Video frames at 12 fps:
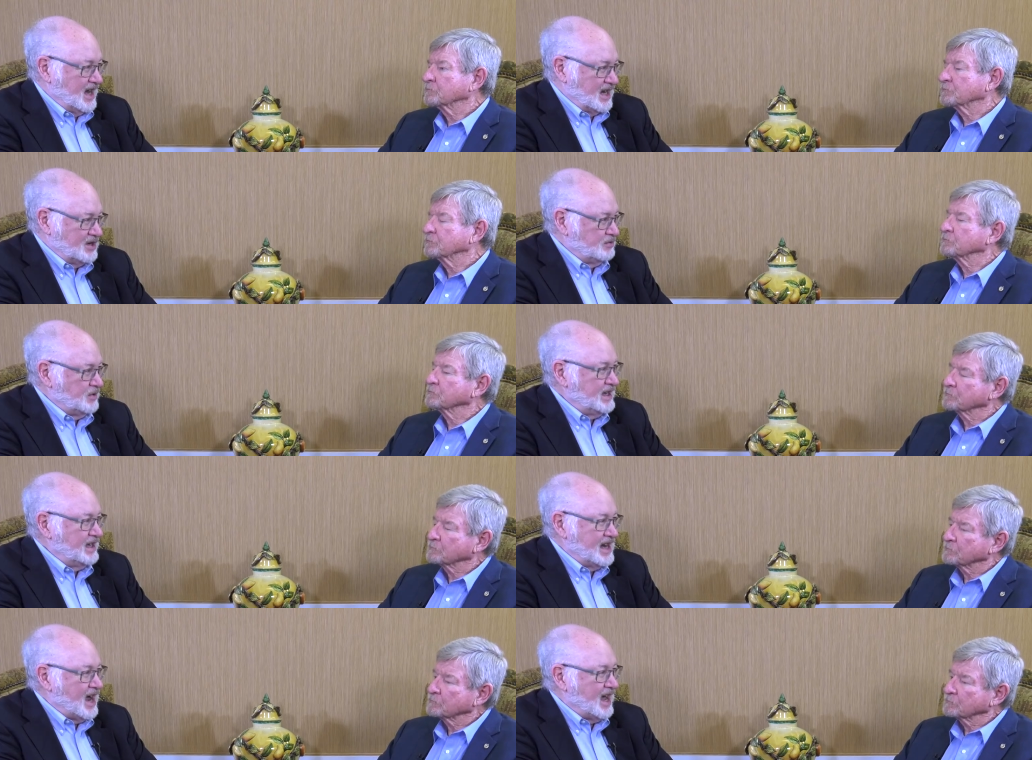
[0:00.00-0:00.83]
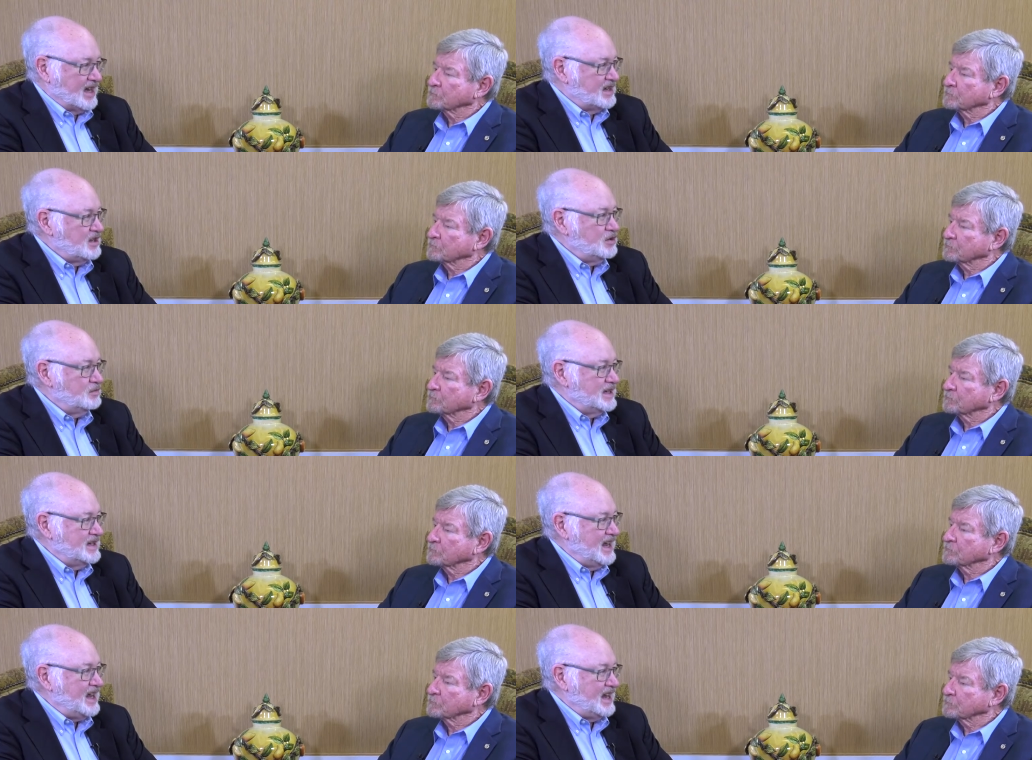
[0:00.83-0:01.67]
Speaker 1: on a really hot and
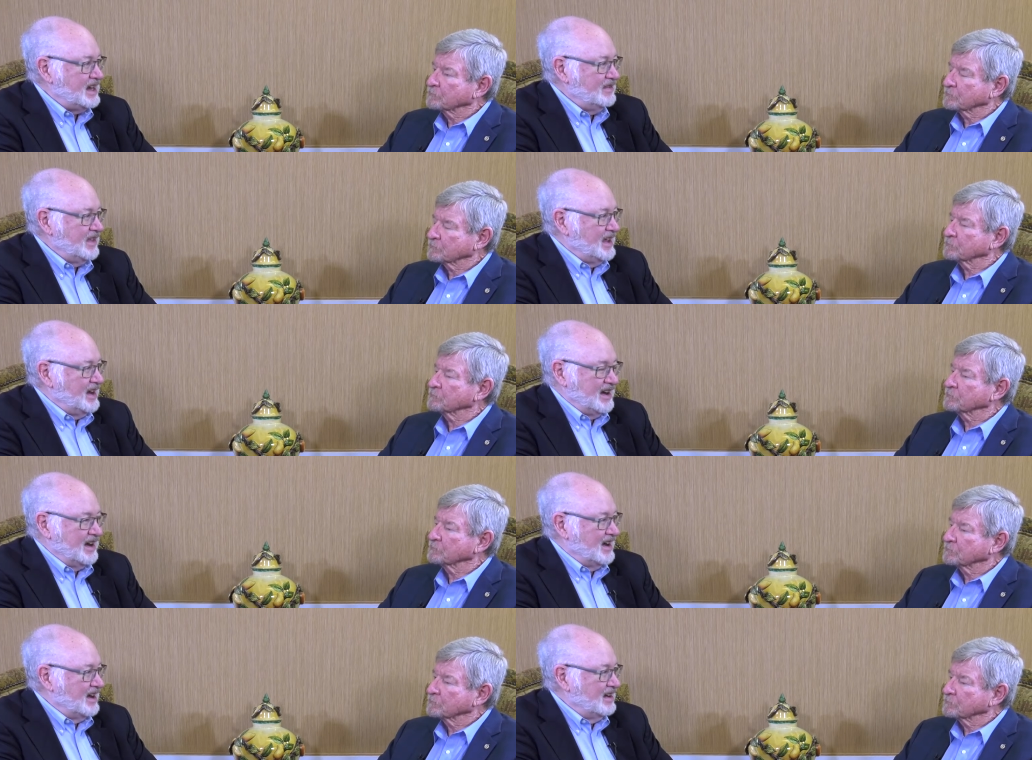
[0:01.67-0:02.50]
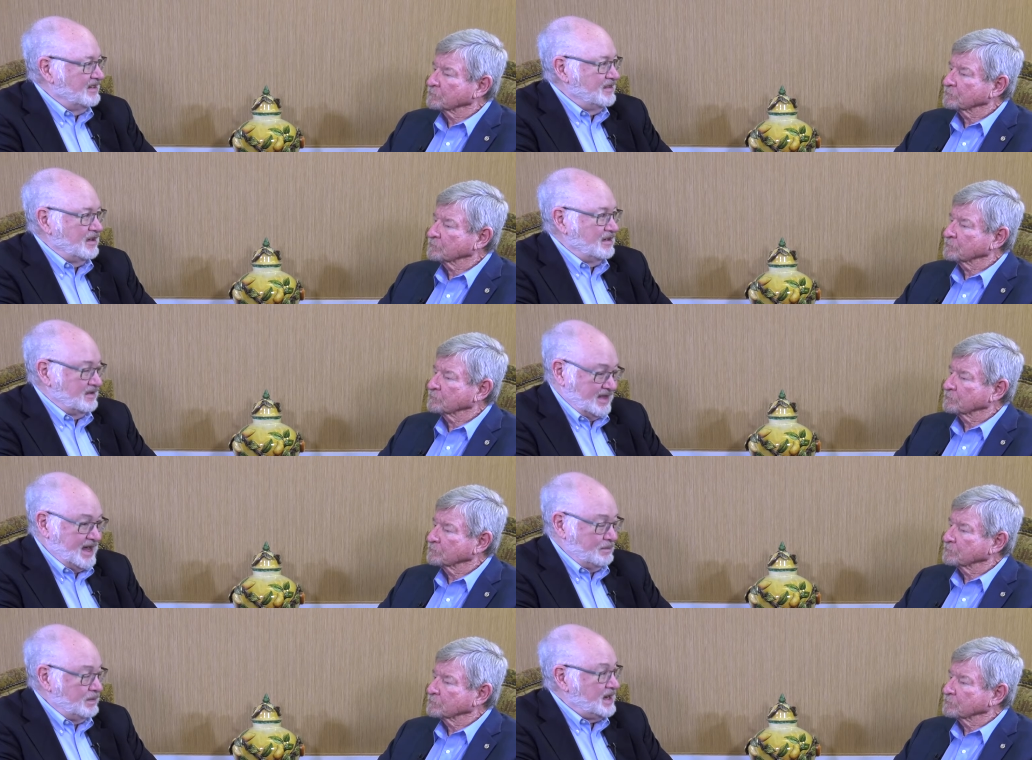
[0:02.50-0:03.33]
humid day, mm-hmm.
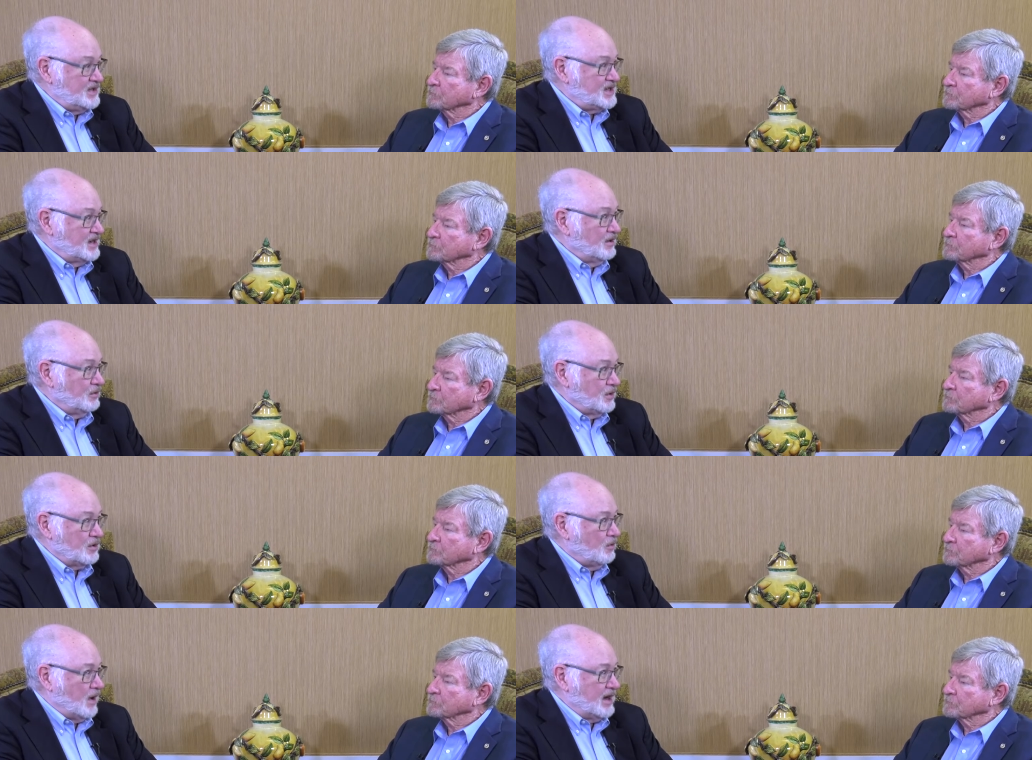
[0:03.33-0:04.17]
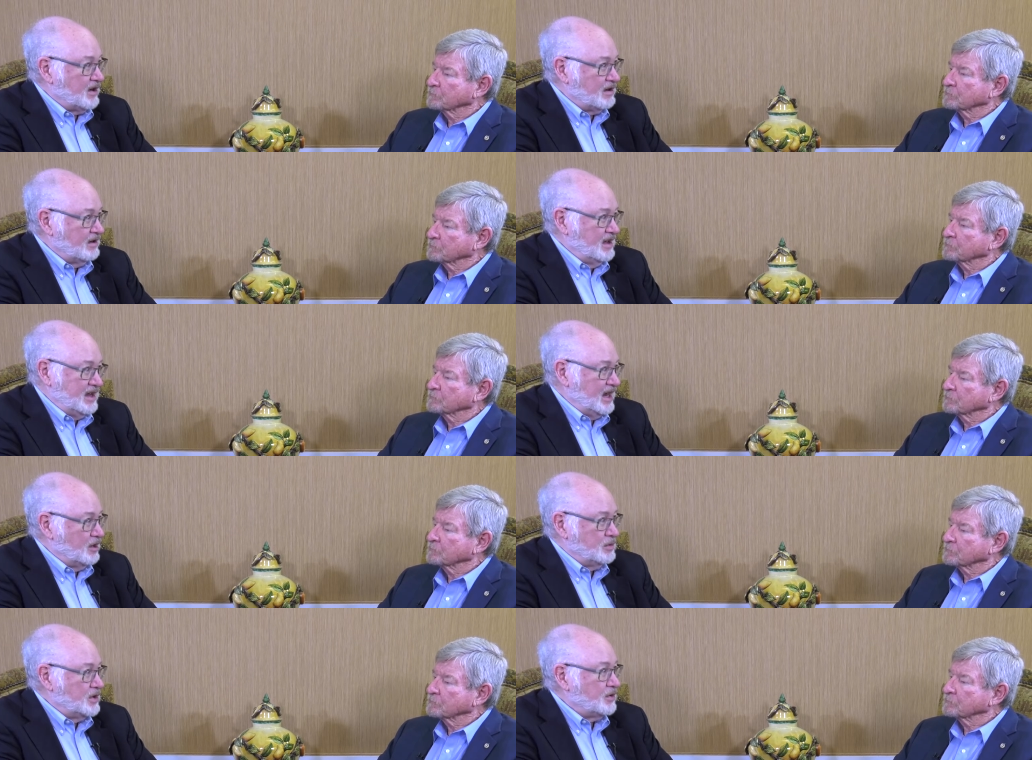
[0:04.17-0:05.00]
uh, that may still require
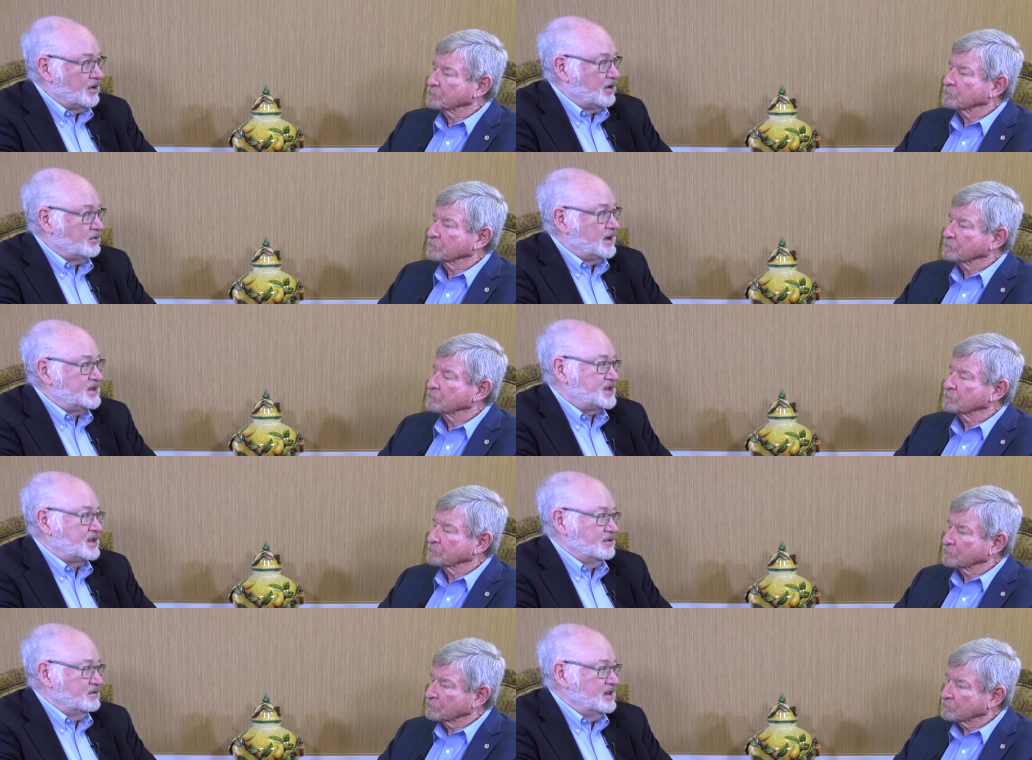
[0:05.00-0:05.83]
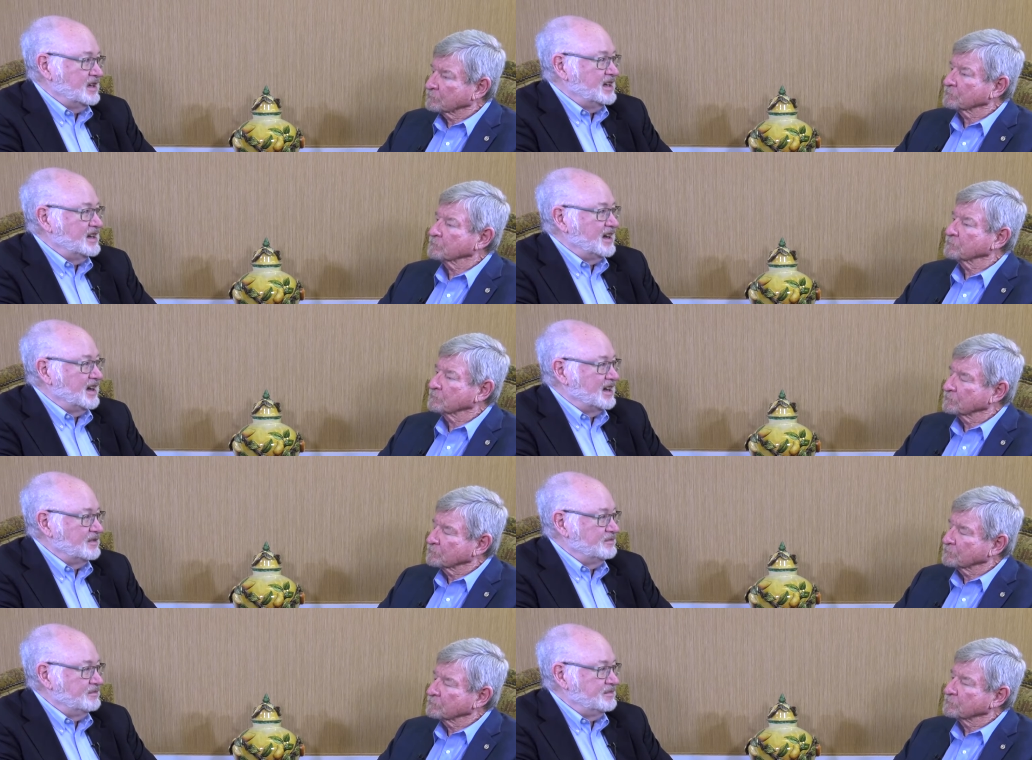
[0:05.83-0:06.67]
albuterol rescue. Mm-hmm.
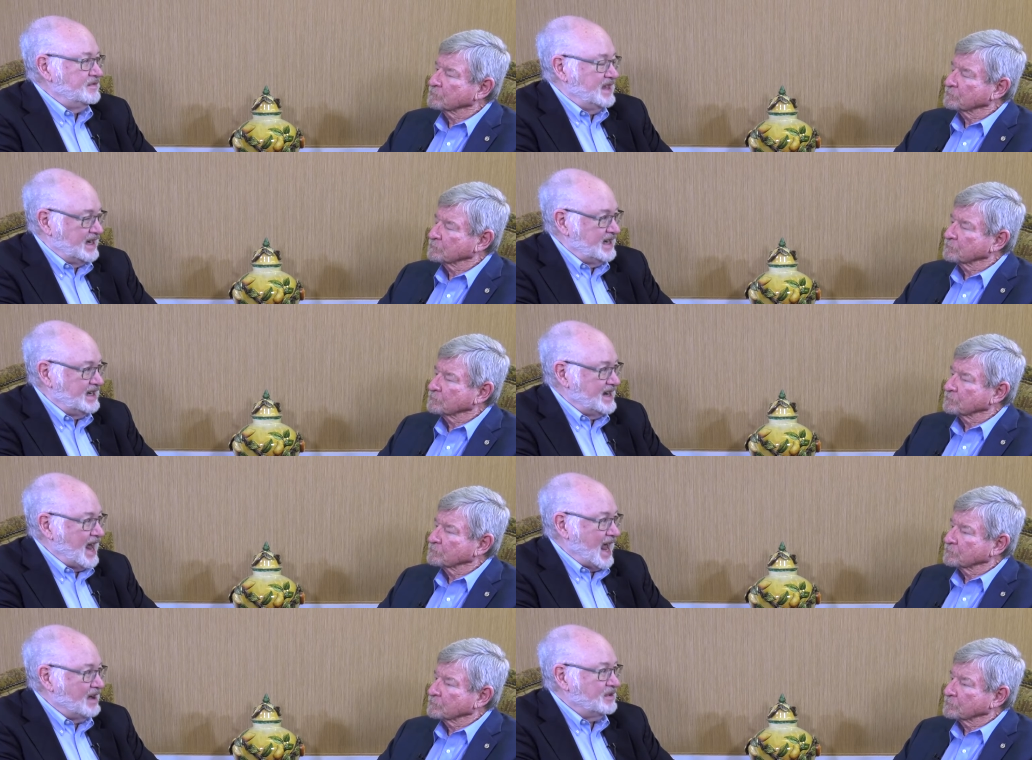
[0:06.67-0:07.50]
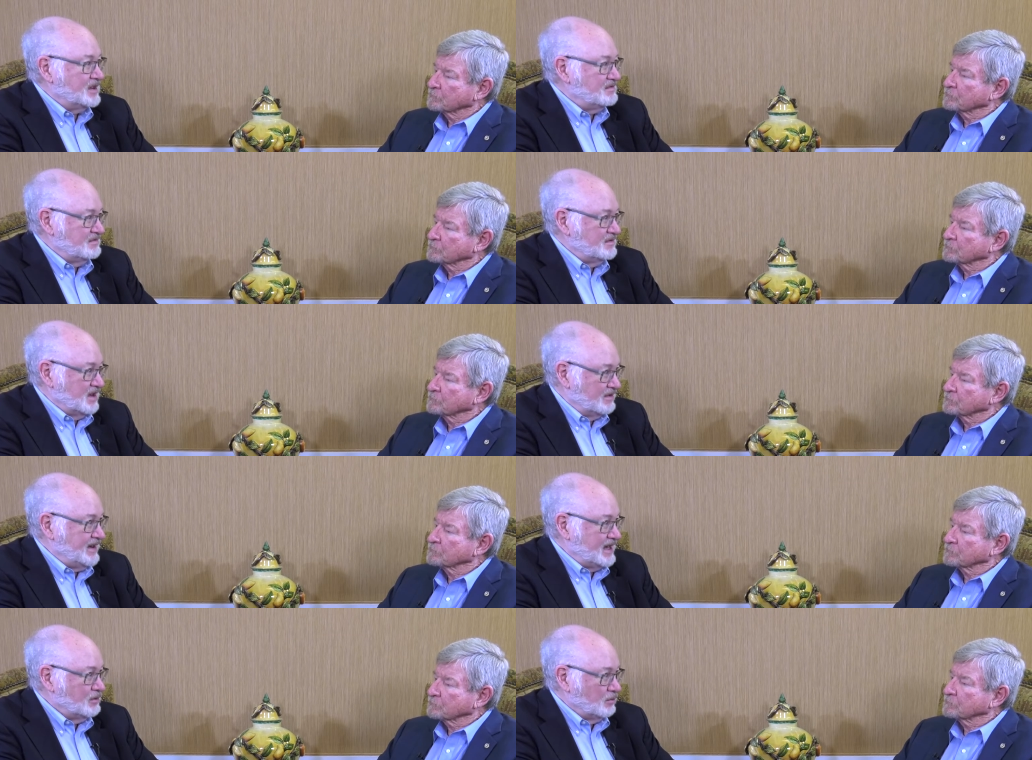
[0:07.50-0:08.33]
Um, they need to have it
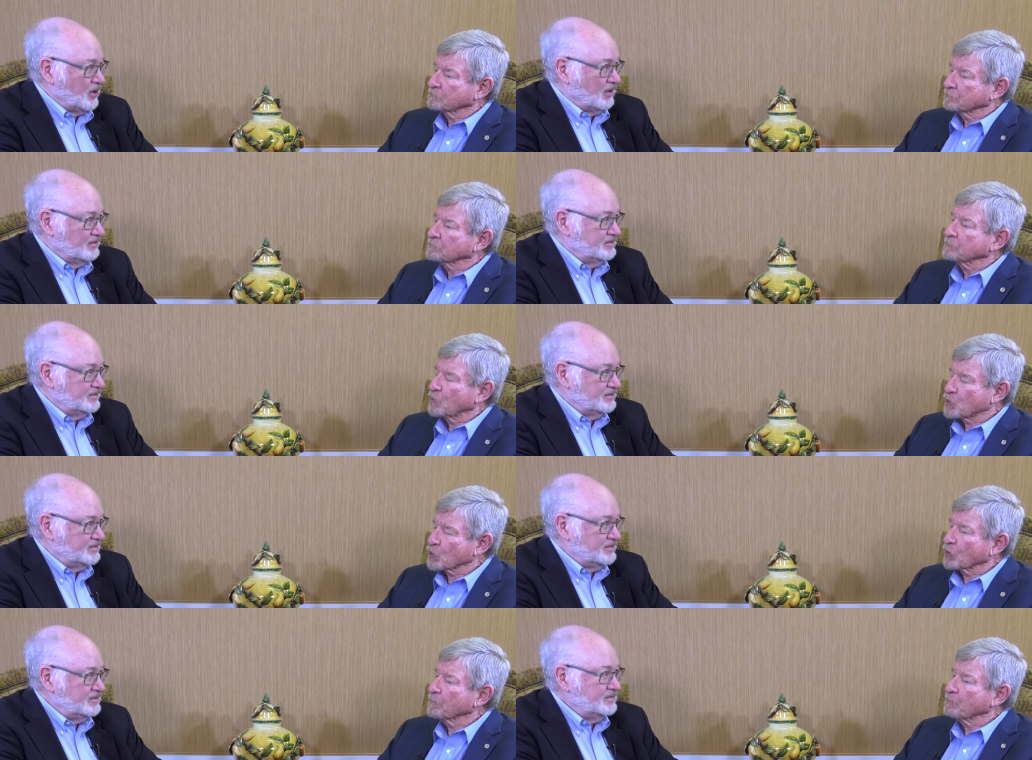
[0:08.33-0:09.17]
available. Sure.